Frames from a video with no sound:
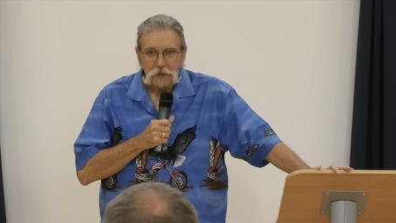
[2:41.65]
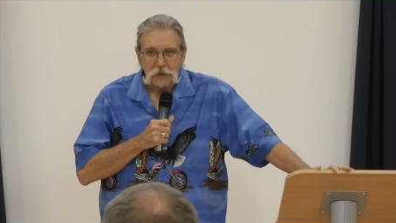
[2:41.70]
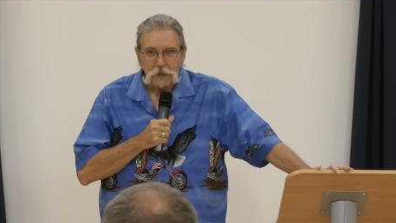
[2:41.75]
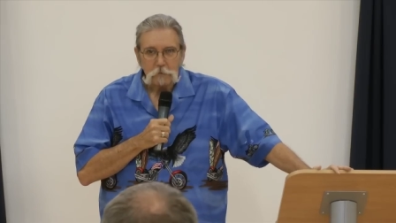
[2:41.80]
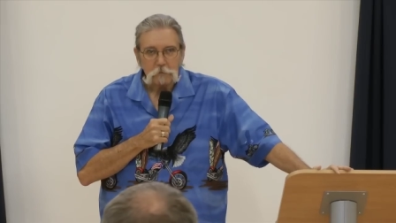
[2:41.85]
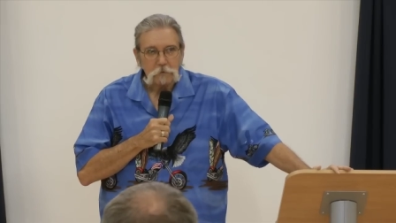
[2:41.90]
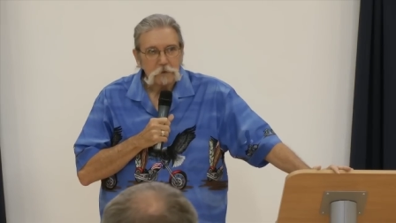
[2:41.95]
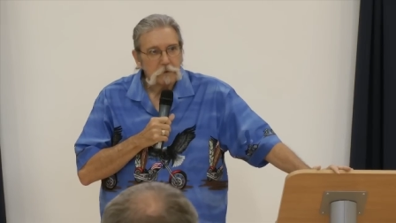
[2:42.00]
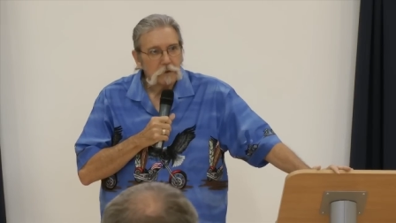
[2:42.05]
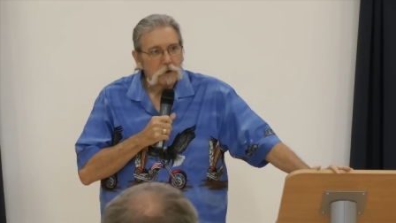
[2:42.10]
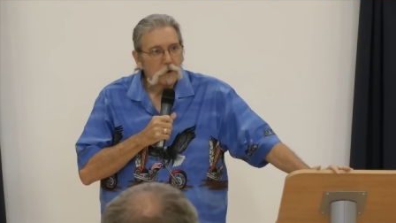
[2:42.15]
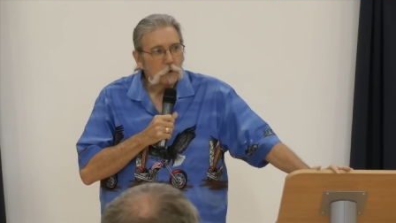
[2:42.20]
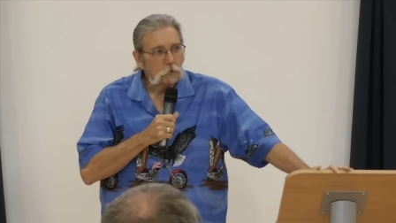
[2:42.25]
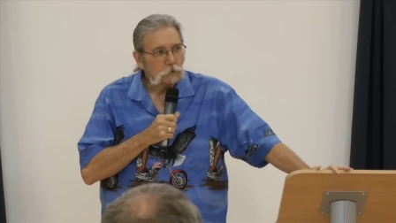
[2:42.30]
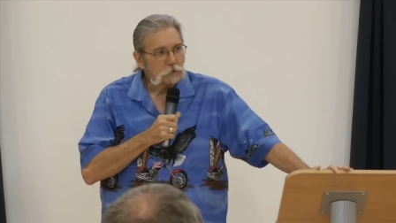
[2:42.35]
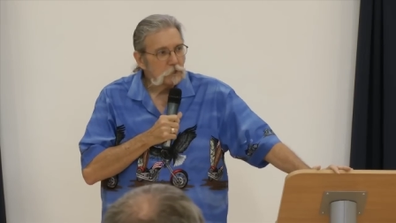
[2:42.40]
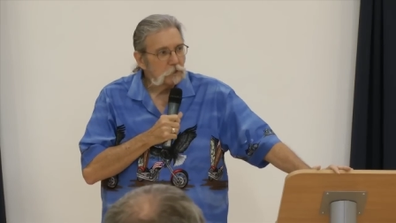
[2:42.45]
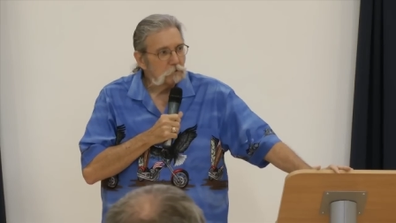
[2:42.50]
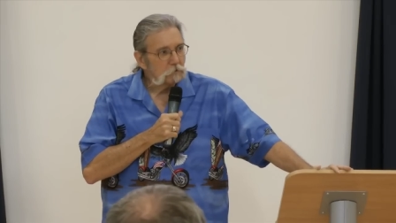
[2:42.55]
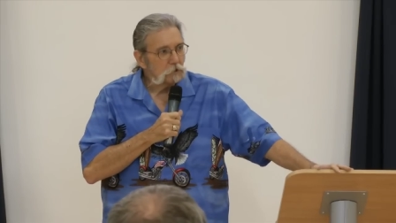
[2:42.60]
how many
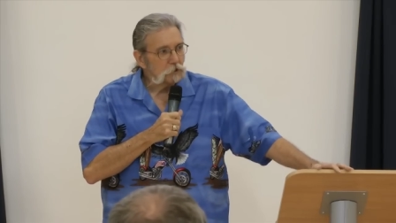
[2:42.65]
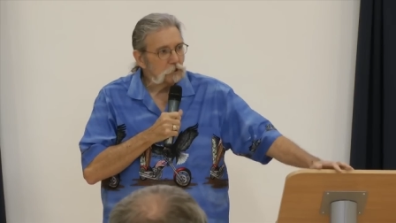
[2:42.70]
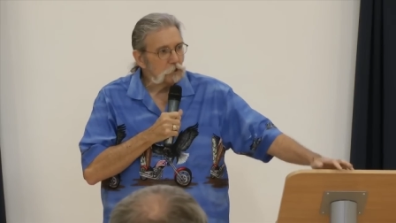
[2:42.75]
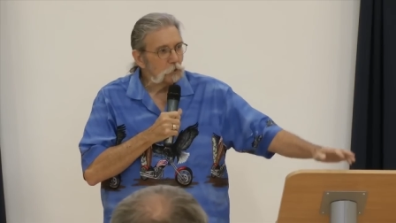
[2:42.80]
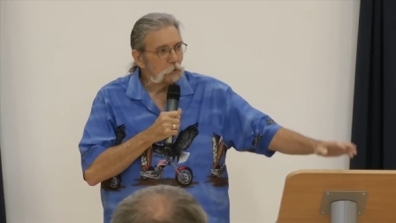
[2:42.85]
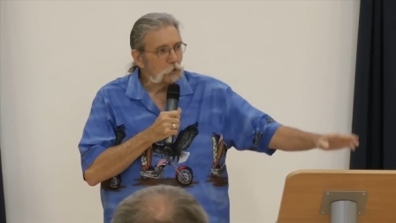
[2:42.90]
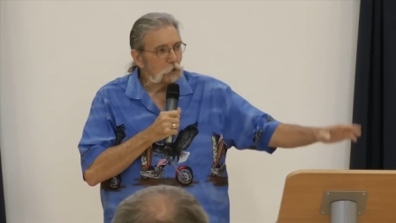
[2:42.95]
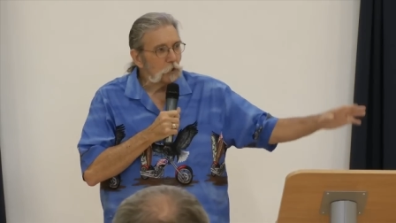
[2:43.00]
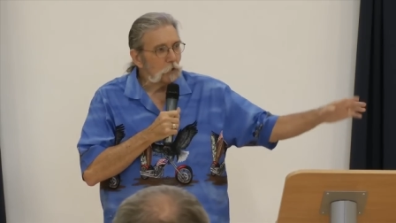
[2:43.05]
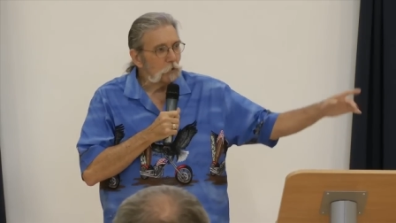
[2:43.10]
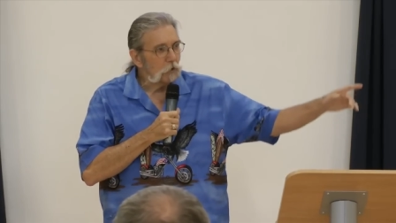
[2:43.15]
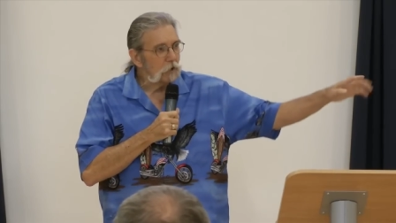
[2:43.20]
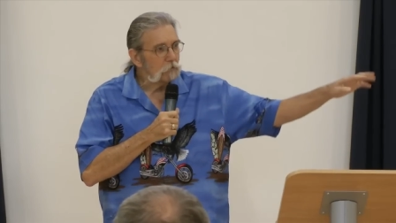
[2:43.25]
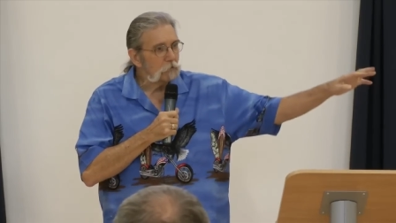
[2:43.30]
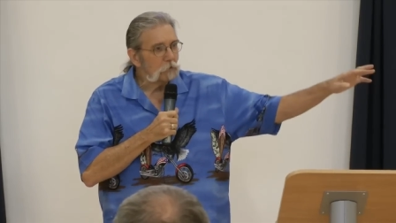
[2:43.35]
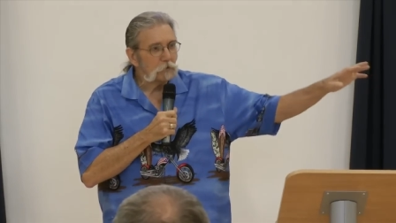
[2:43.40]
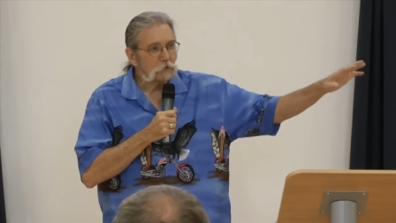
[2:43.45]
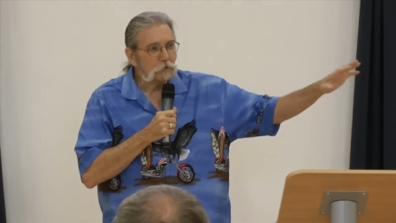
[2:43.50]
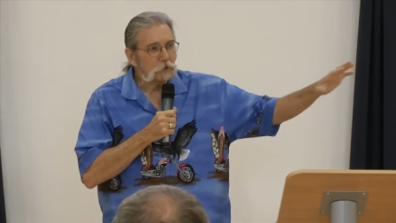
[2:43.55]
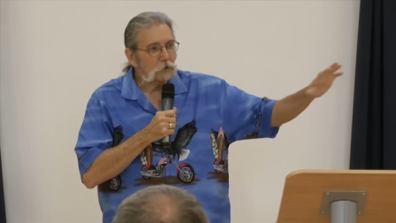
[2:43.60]
knows that it's through your
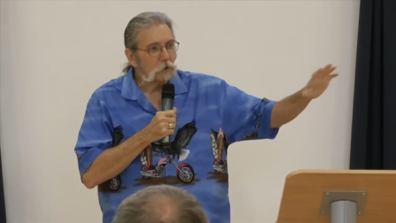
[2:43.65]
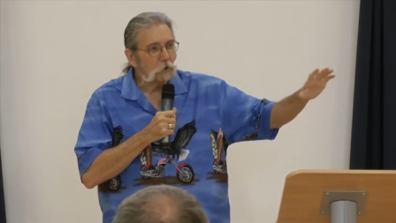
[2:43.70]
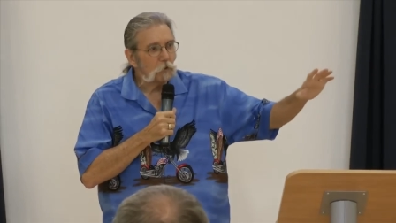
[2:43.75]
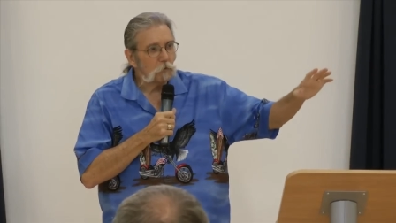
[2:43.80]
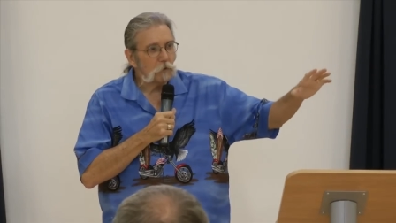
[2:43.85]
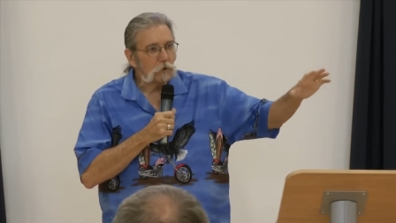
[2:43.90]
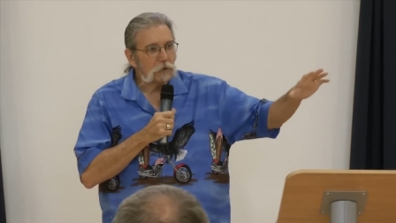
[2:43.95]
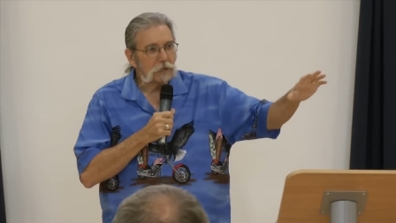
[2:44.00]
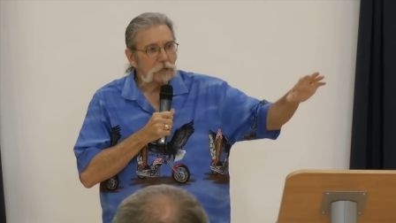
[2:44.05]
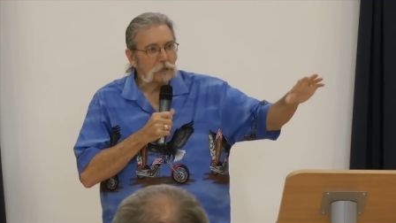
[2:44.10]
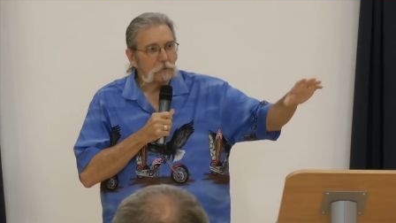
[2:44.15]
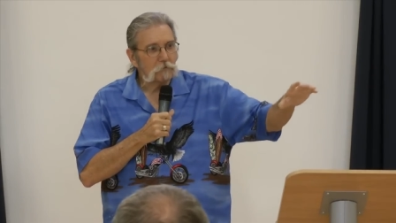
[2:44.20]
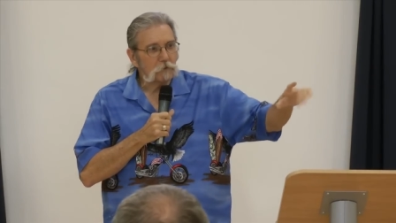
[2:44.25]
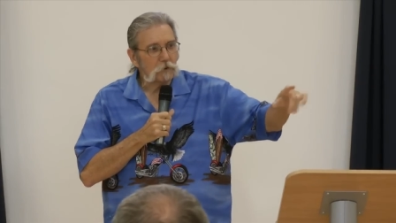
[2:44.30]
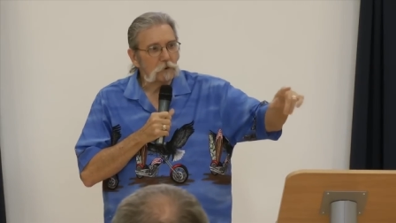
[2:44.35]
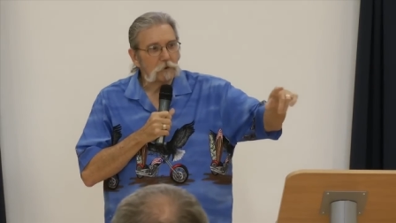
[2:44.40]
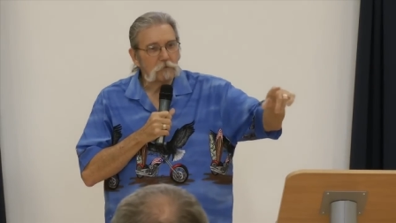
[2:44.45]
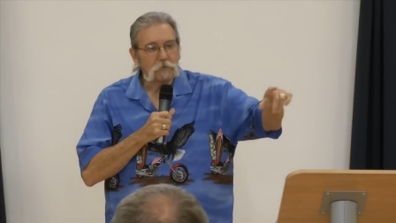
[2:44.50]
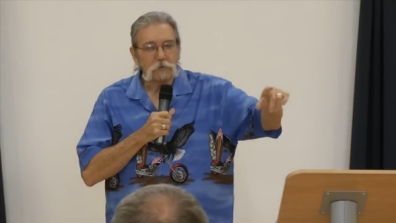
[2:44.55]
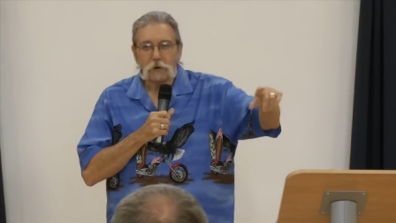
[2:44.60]
effort you don't really get
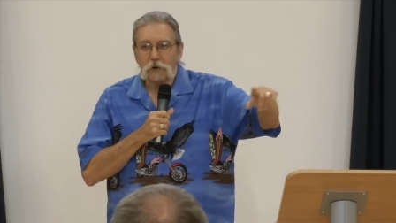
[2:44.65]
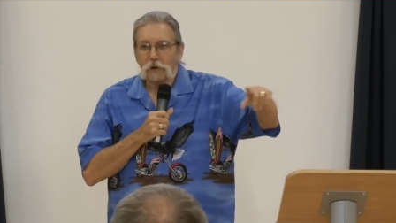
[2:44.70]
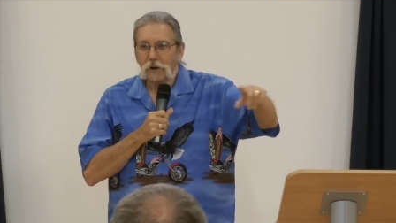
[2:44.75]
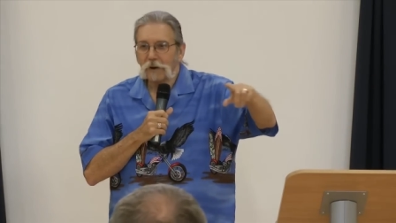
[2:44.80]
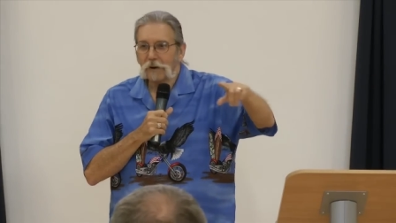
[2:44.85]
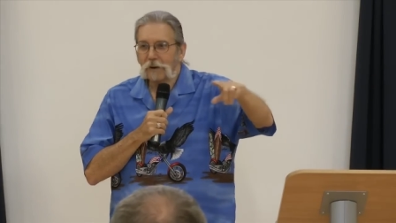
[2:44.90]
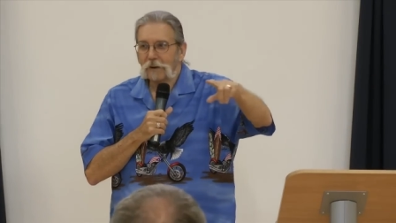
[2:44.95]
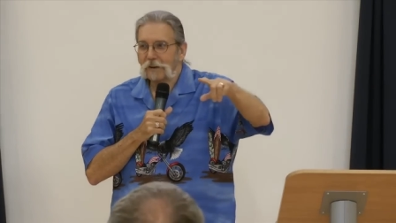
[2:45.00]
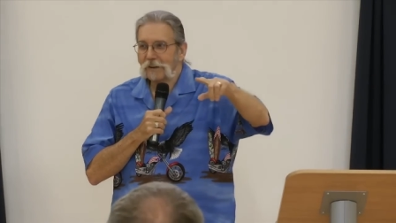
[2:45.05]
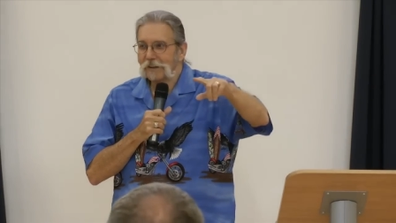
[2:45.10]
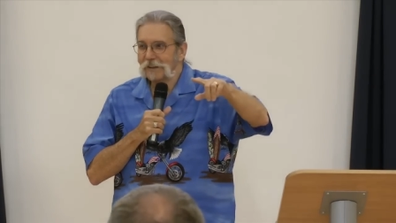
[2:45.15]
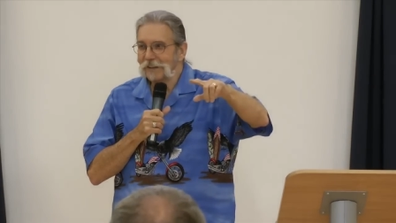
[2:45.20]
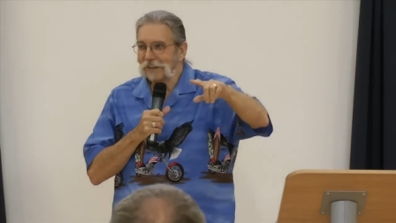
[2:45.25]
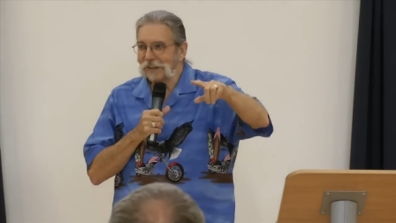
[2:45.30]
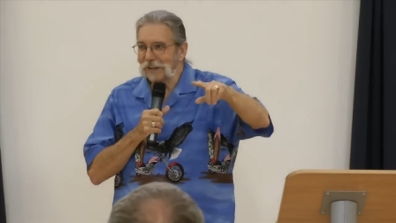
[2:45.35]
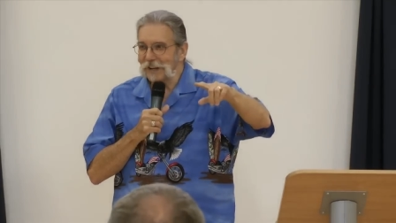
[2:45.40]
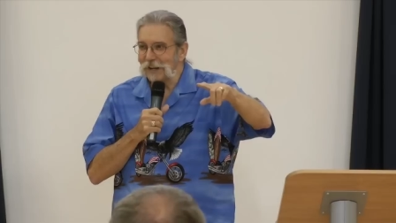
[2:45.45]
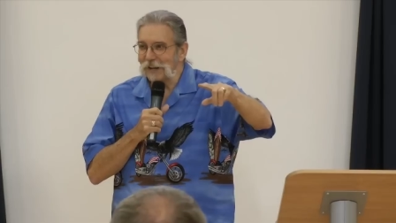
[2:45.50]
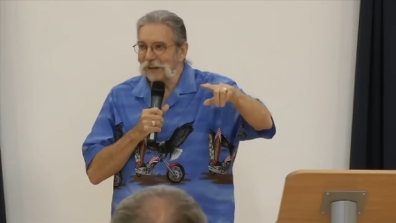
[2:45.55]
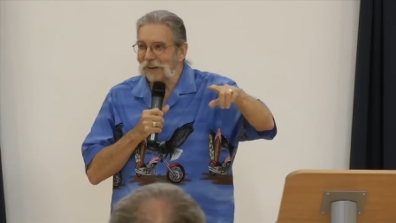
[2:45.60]
very far,
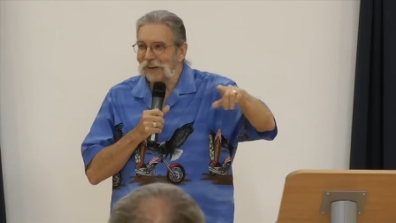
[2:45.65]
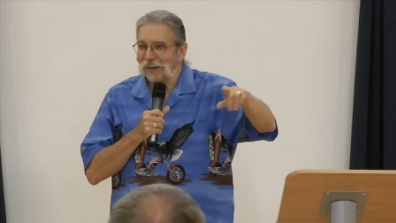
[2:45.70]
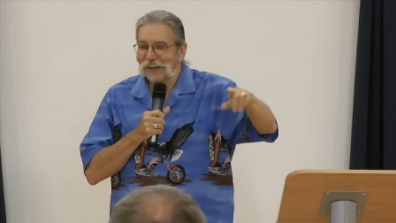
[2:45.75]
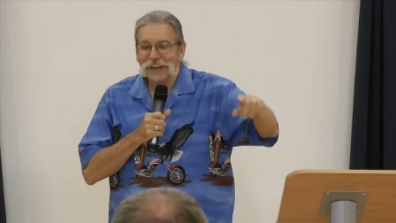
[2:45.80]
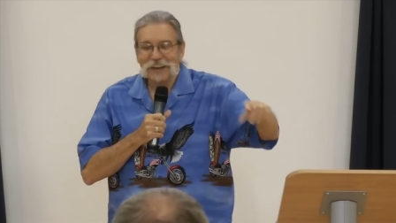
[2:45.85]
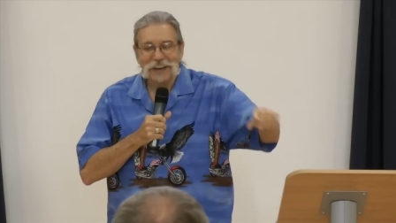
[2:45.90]
you know?